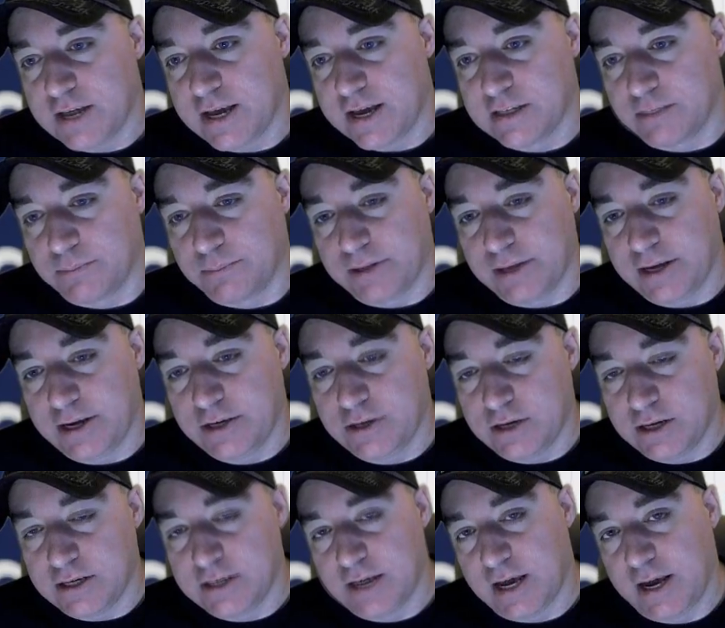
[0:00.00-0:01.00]
has a plan to
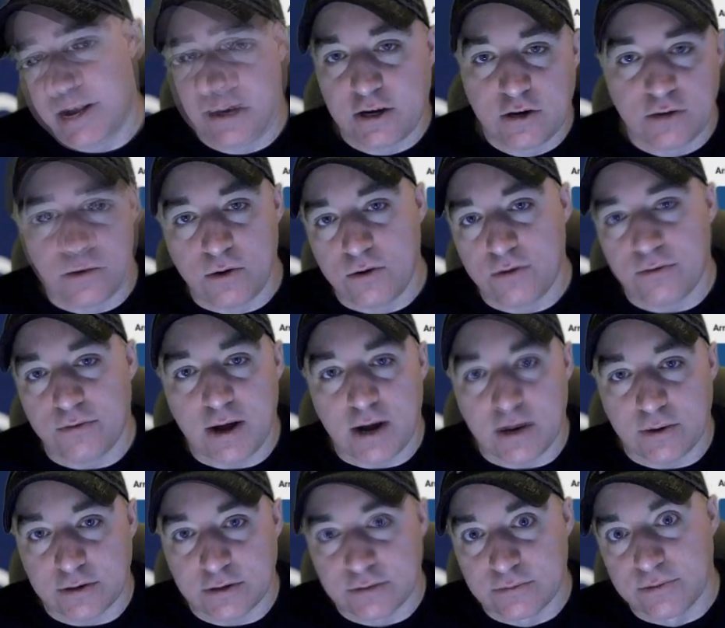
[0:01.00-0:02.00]
contain the
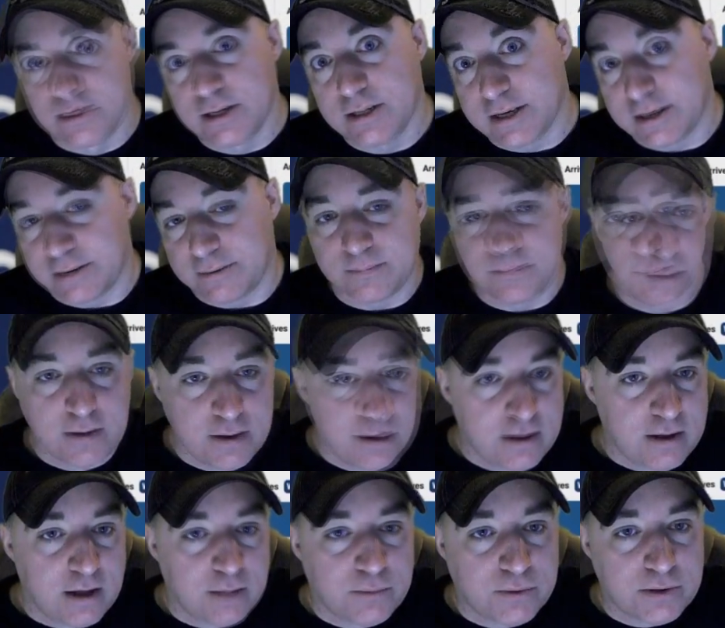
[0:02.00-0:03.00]
coronavirus. Really?
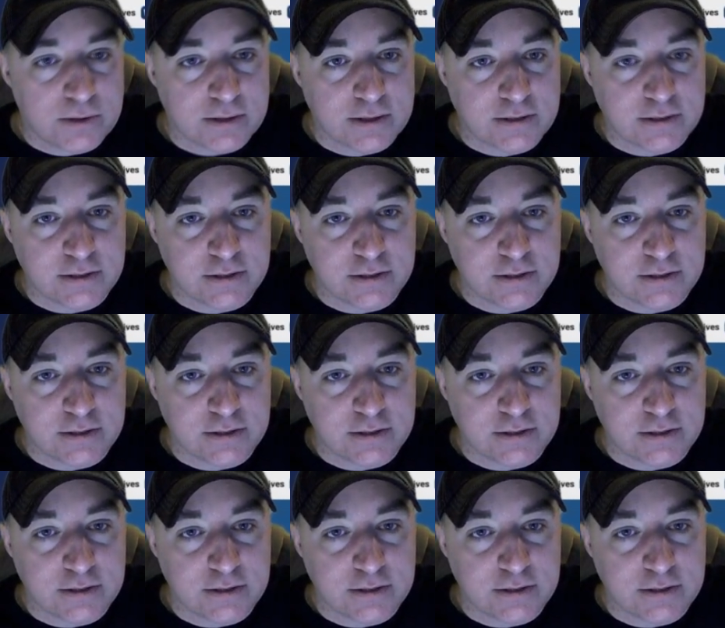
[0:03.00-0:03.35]
I'll put a link to